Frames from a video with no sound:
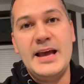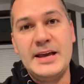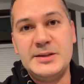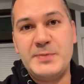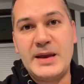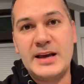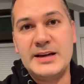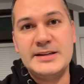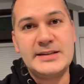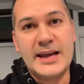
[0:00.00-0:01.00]
is
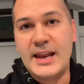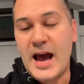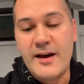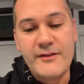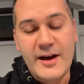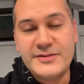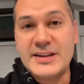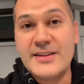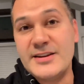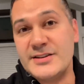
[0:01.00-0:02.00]
because, and I've
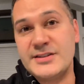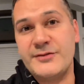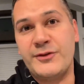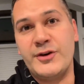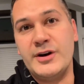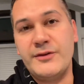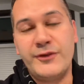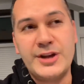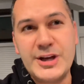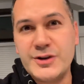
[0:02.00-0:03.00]
said this
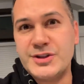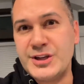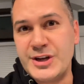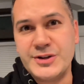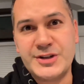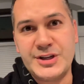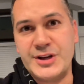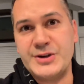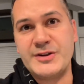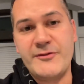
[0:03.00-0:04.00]
for years and years and
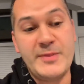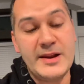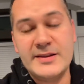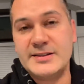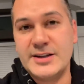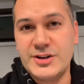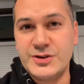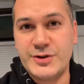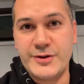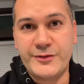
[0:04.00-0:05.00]
years, I've been in this
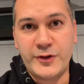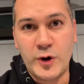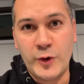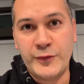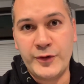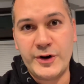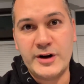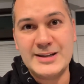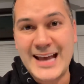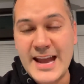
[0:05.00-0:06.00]
industry for
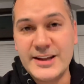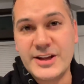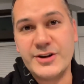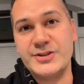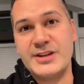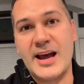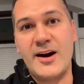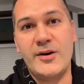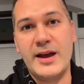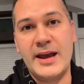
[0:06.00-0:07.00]
over 10 years
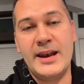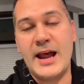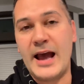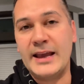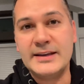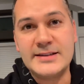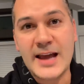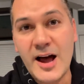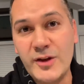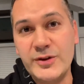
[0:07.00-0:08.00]
now, and I can
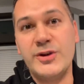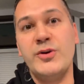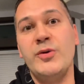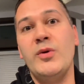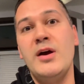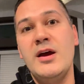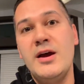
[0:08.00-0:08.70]
tell you